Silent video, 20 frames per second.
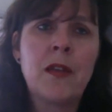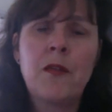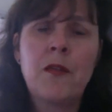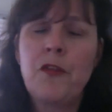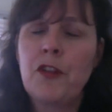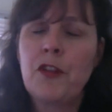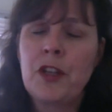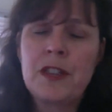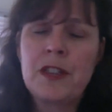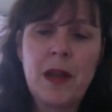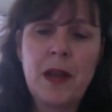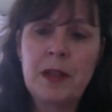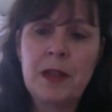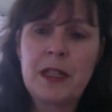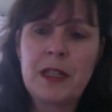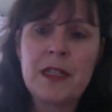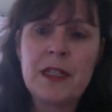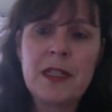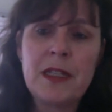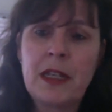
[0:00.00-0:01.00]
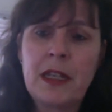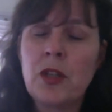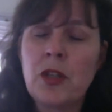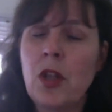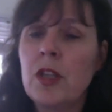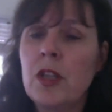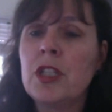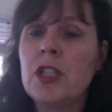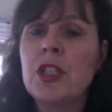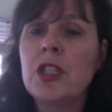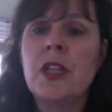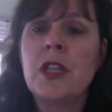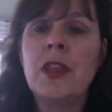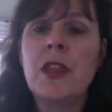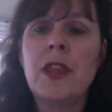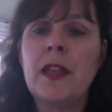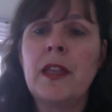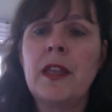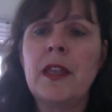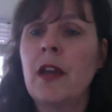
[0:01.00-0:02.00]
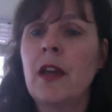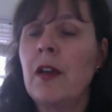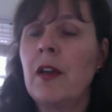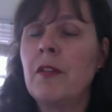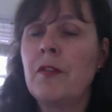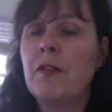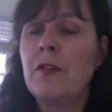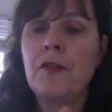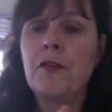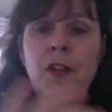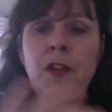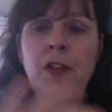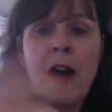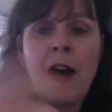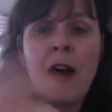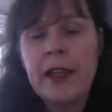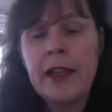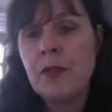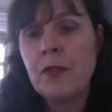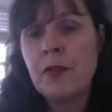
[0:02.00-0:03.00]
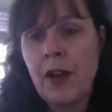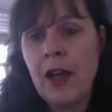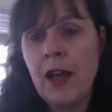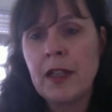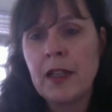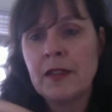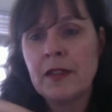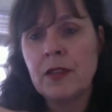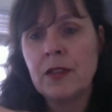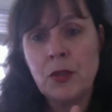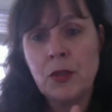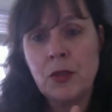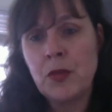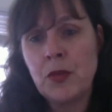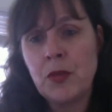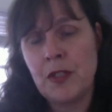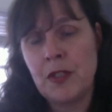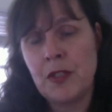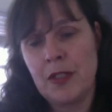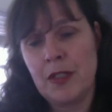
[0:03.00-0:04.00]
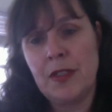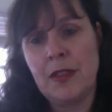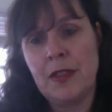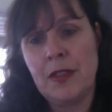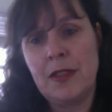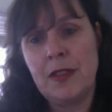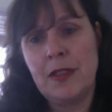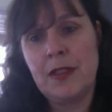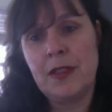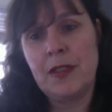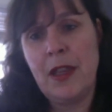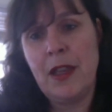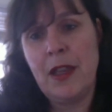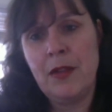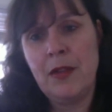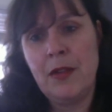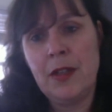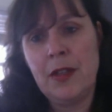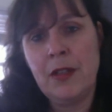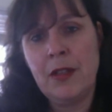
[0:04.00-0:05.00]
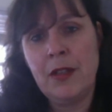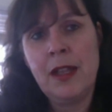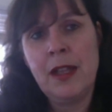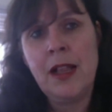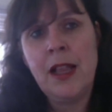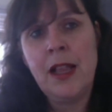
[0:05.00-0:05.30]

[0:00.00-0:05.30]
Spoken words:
for example, in technology, that are far advanced users in this area.